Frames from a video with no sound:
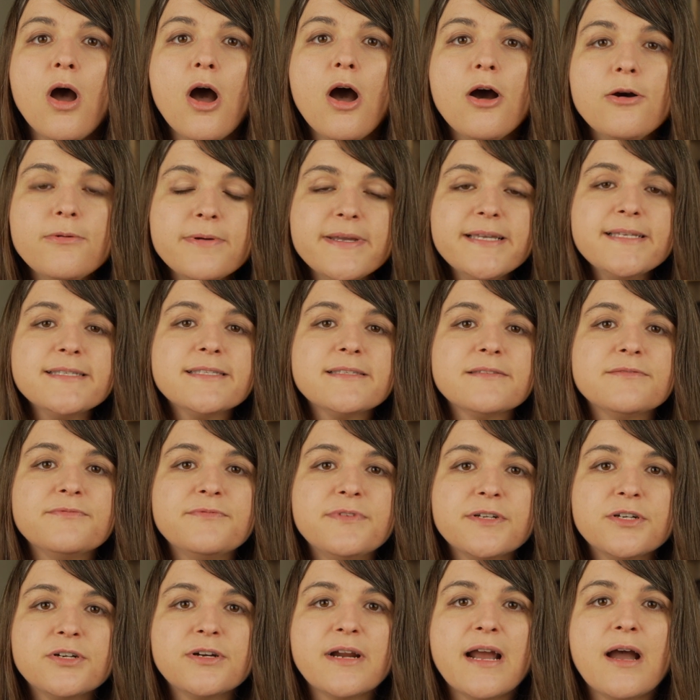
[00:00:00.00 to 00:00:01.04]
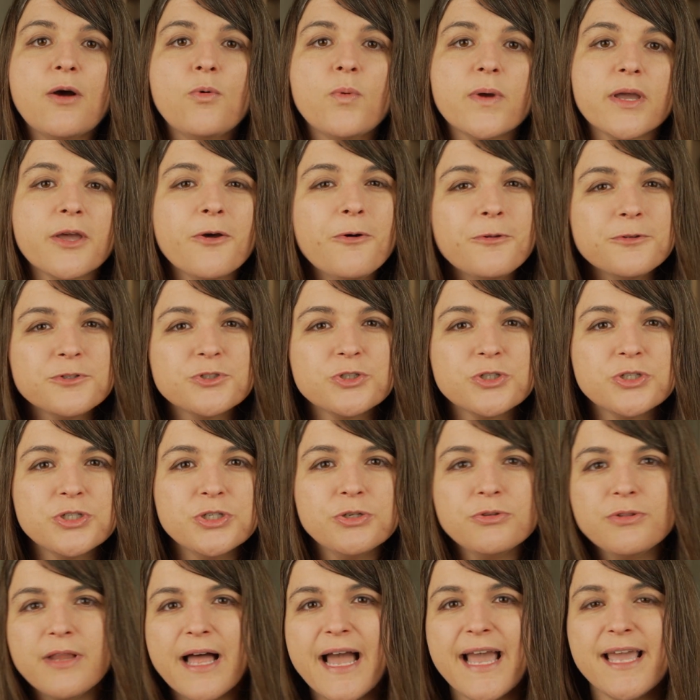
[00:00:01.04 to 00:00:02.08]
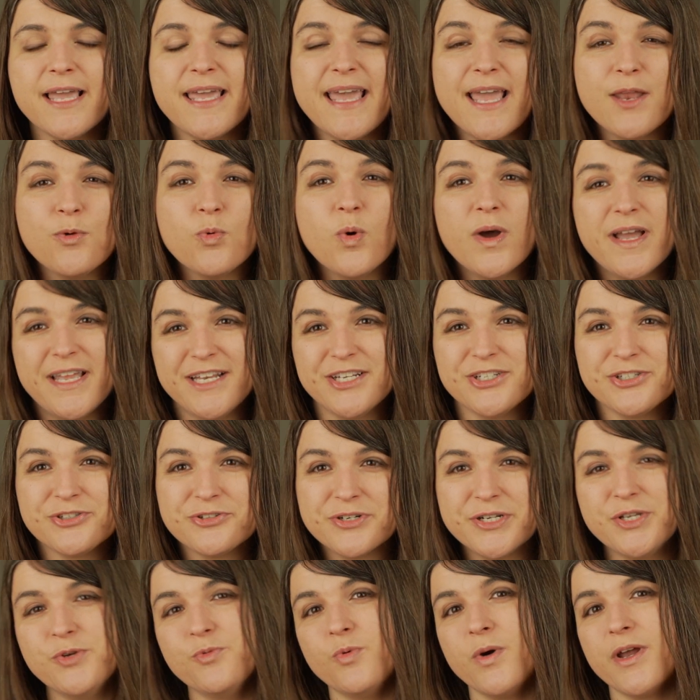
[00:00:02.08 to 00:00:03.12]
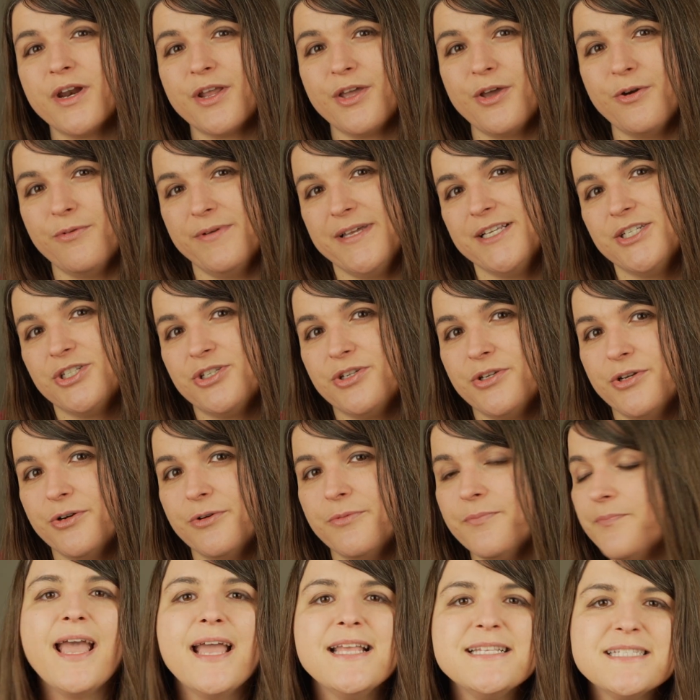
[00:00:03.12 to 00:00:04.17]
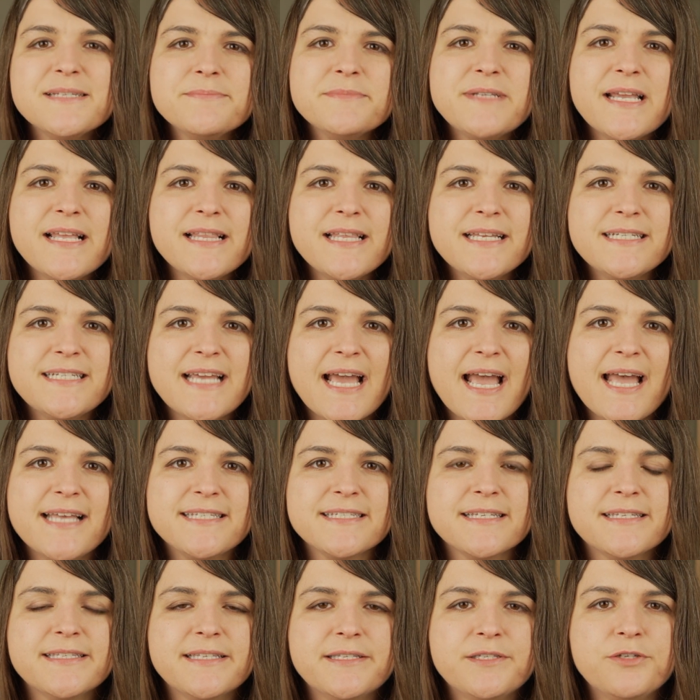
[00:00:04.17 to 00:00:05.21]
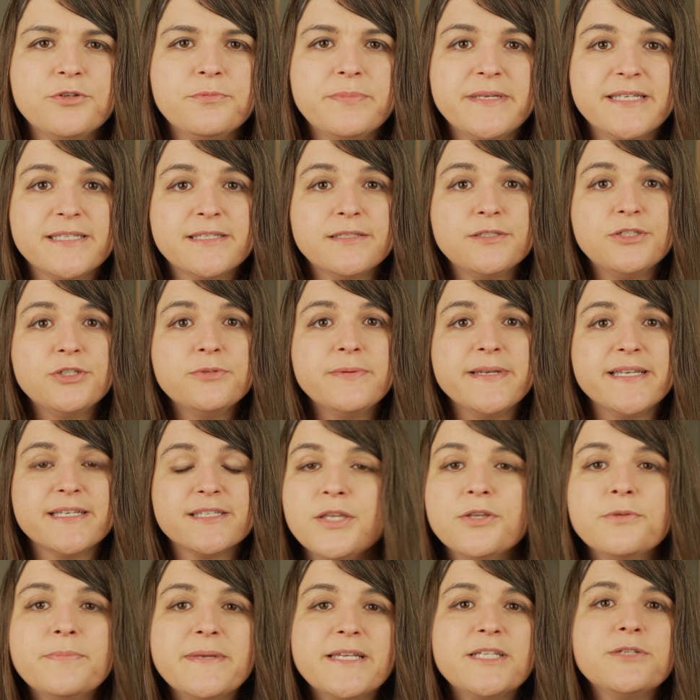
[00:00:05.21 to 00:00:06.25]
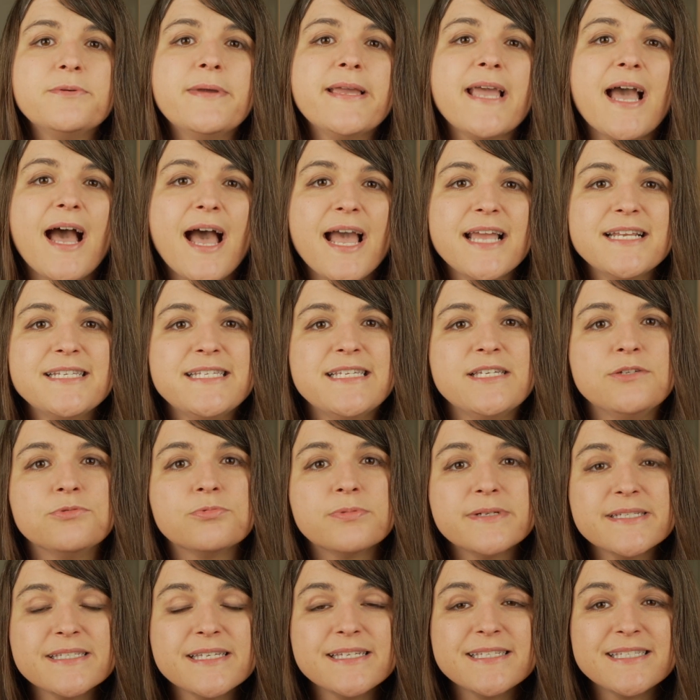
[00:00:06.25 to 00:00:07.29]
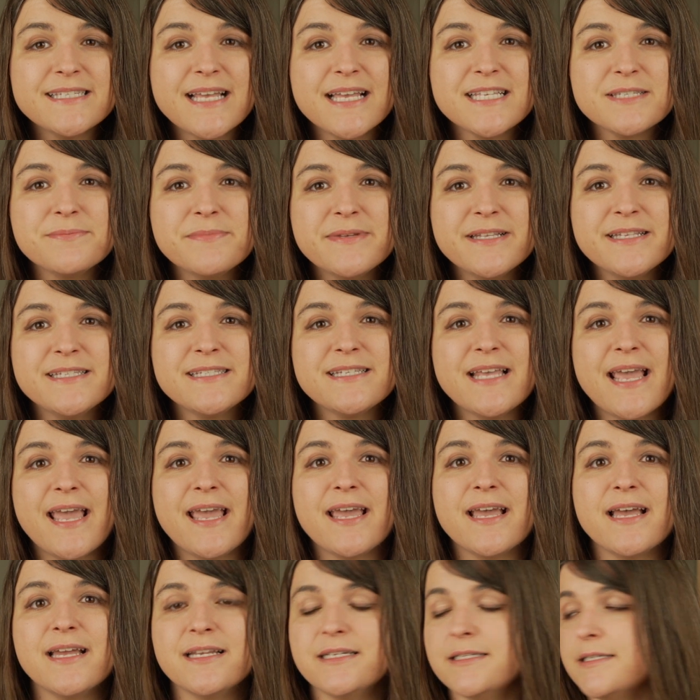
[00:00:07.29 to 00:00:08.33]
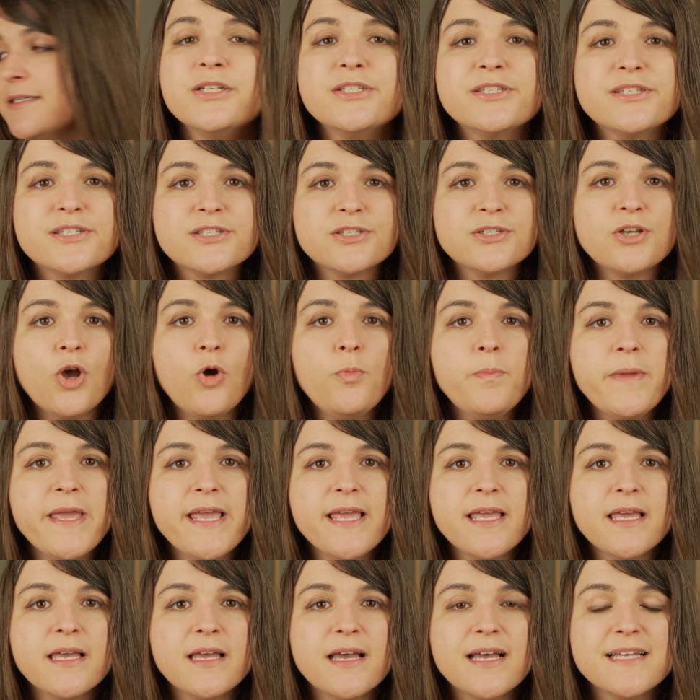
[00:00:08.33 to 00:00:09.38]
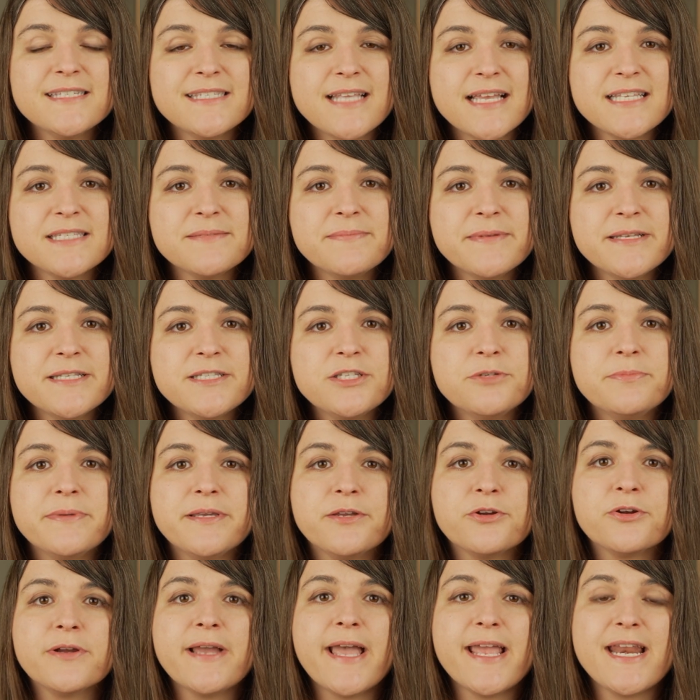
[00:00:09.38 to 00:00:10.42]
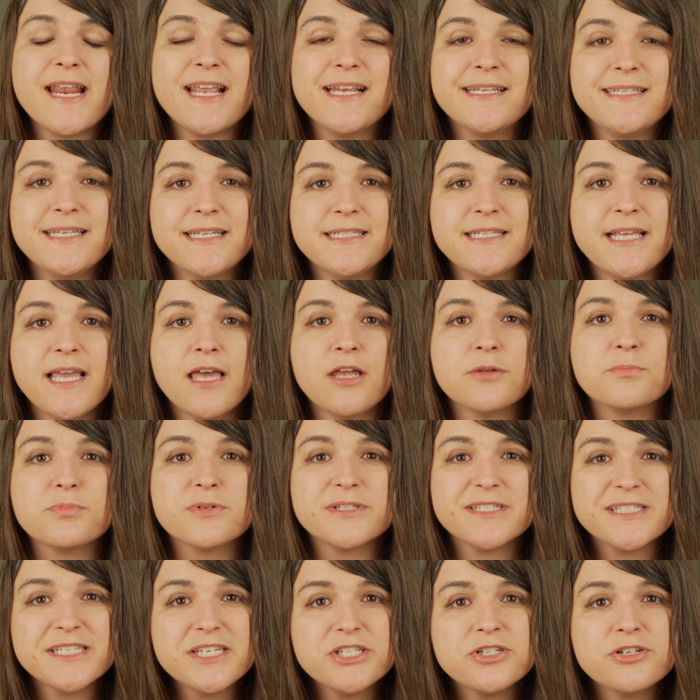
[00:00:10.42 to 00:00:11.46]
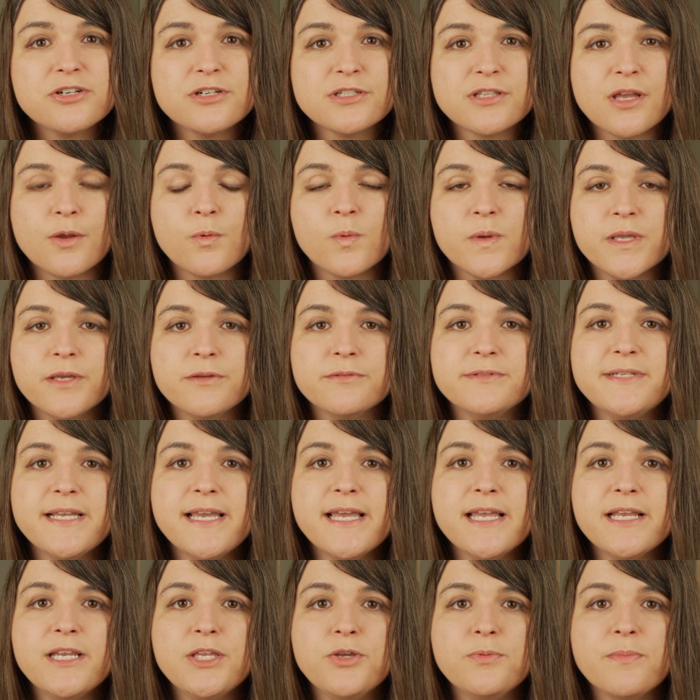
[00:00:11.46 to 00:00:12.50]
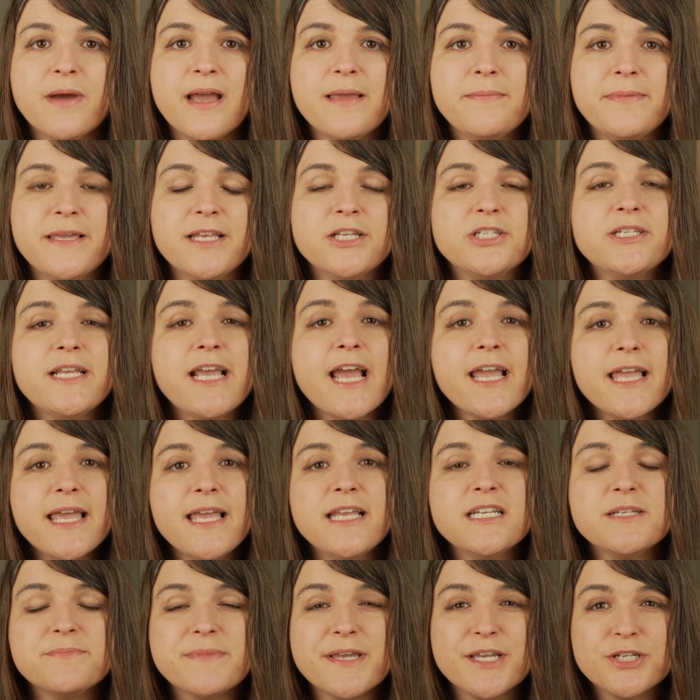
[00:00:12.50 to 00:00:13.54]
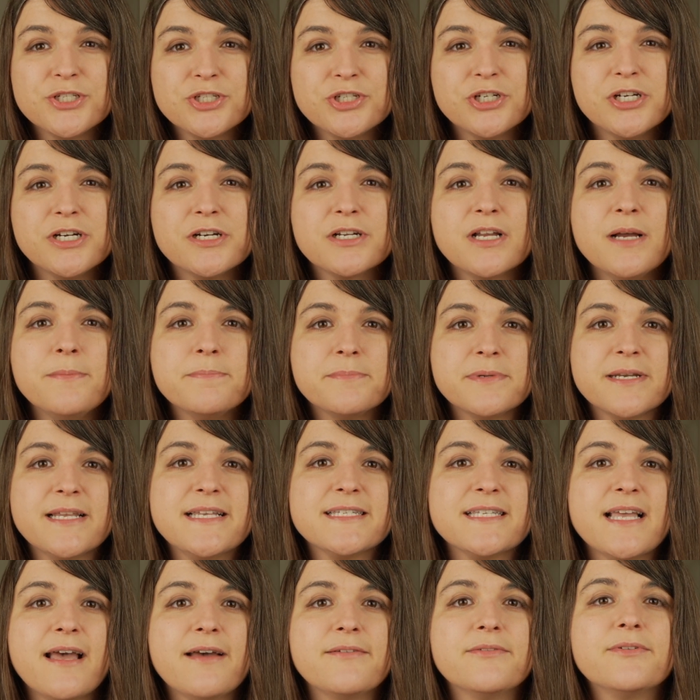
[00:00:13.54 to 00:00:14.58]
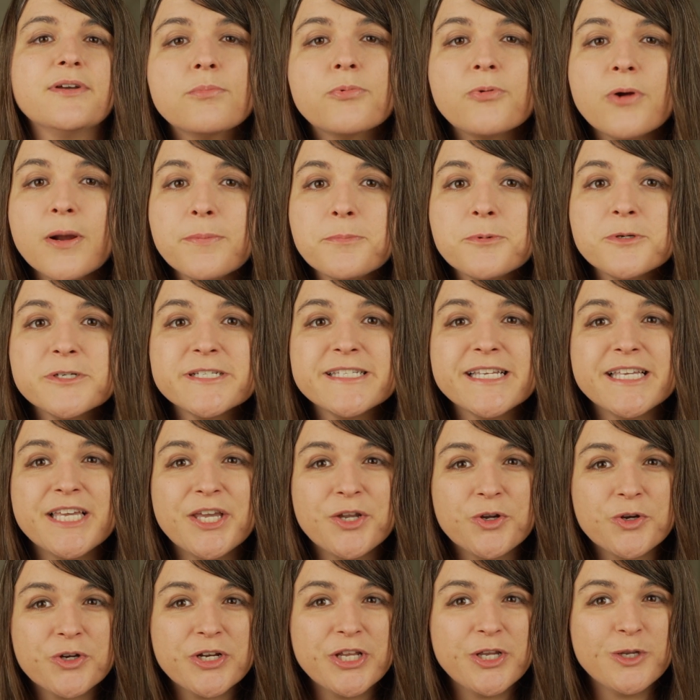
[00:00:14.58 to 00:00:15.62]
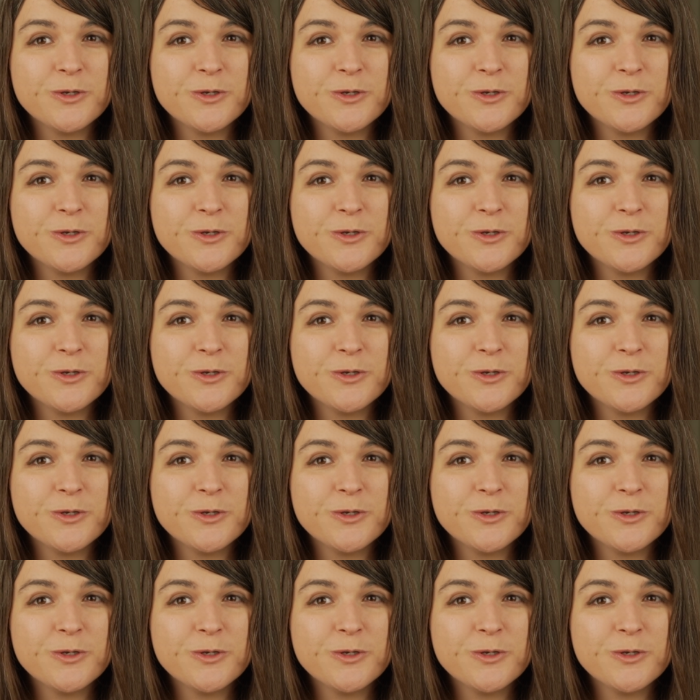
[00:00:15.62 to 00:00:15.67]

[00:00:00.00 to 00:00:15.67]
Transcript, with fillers: always figure out what culture you like and what industry you want to go into. And some daily tasks is you'll be doing you'll be doing I T risk assessments and scoping assessments. You'll be creating detailed procedures on what you did. You might be checking to make sure companies have proper security